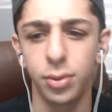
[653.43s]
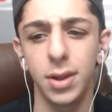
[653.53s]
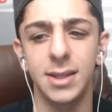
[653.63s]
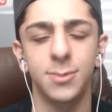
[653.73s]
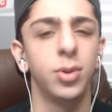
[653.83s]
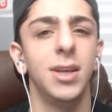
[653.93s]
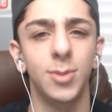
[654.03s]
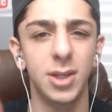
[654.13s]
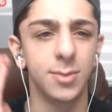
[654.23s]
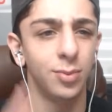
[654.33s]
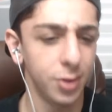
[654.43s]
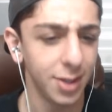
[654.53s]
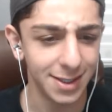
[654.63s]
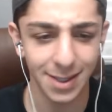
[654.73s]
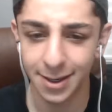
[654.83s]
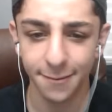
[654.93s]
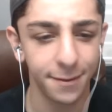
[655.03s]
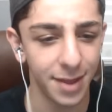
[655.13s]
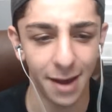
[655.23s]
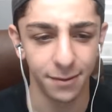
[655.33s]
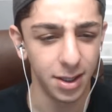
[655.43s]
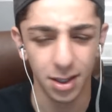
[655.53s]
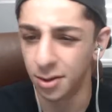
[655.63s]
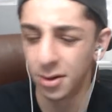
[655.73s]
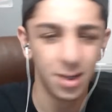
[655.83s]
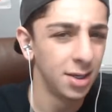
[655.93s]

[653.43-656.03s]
please, please, please, please, enough of that video.